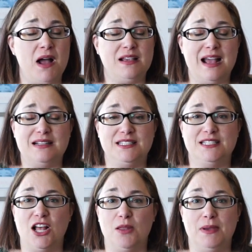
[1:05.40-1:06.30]
podcast
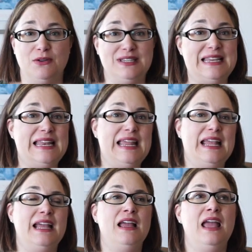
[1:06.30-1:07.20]
is all about
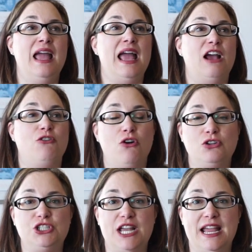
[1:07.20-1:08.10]
knitting, and
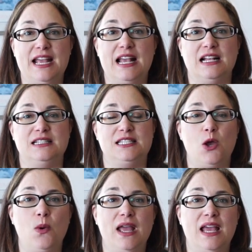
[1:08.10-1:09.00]
crocheting, and
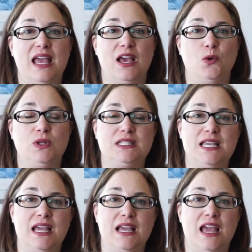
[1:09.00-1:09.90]
sewing, and
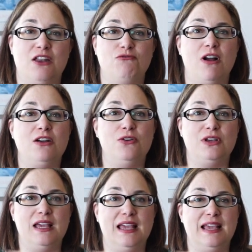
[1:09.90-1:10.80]
quilting, and rug
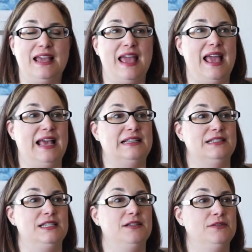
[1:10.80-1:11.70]
hooking,
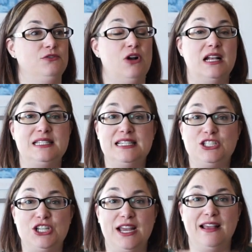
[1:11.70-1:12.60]
and
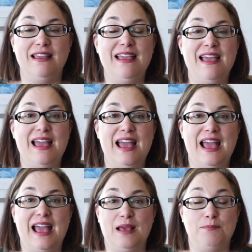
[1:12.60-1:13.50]
cross-stitching,
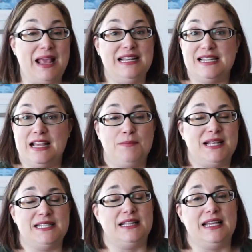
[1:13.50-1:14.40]
and painting,
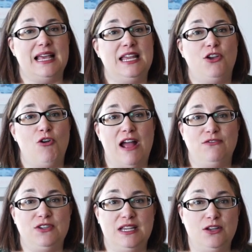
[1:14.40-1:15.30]
basically any
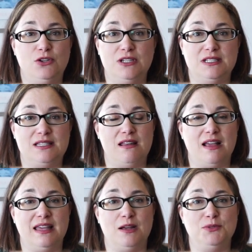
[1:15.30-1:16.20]
crafty goodness that I
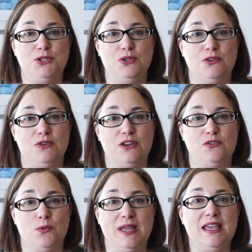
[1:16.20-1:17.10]
get up to in the run of
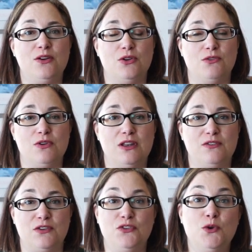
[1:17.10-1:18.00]
a week or in the run
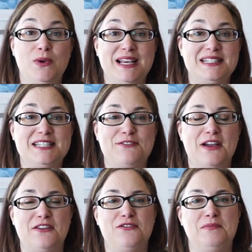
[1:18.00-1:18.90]
of a few weeks if
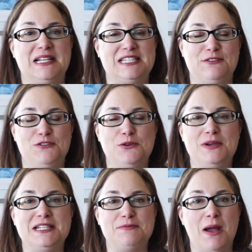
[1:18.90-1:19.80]
I've missed a few
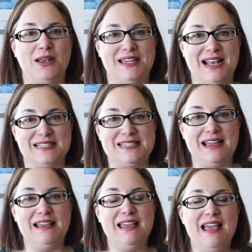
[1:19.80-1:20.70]
weeks
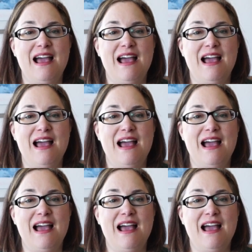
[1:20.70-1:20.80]
podcasting.